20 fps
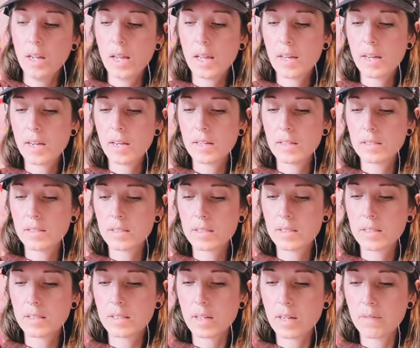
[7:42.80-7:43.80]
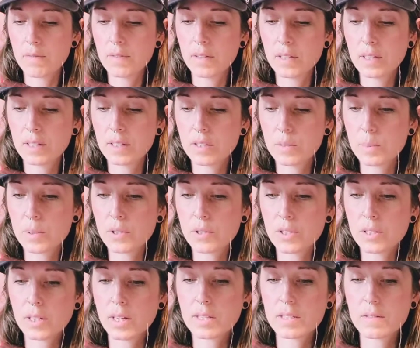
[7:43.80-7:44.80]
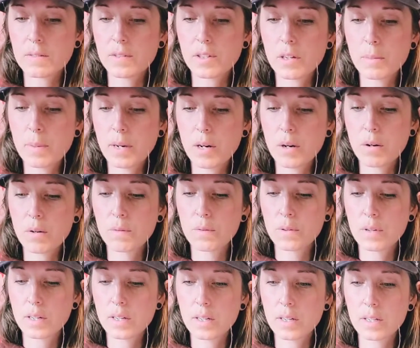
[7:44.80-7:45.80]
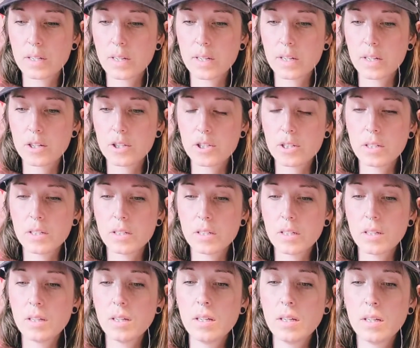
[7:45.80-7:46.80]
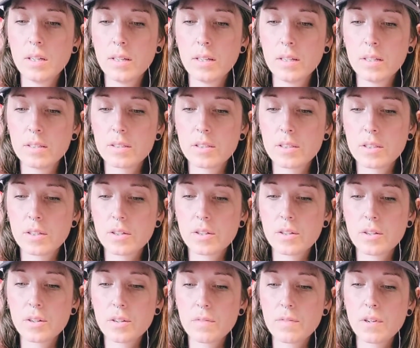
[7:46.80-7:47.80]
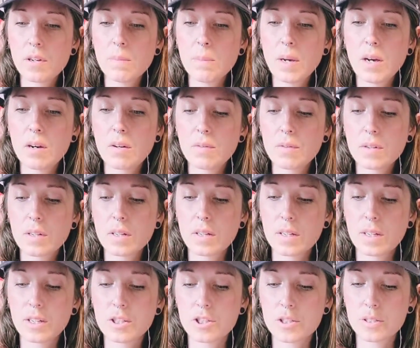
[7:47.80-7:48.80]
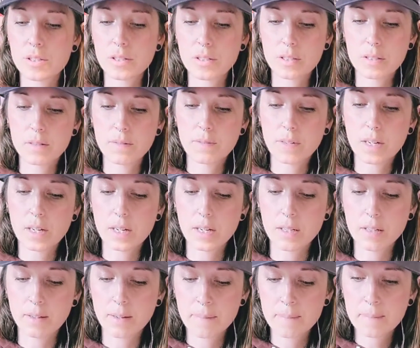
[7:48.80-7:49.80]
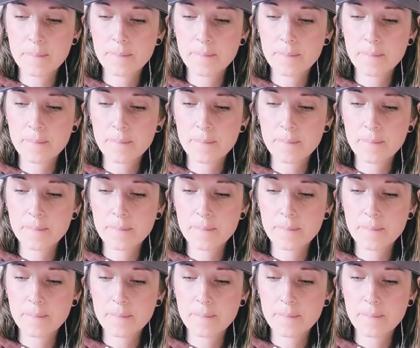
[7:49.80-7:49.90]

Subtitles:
And I feel like this person has a very powerful connection to the earth, very powerful connection to the divine.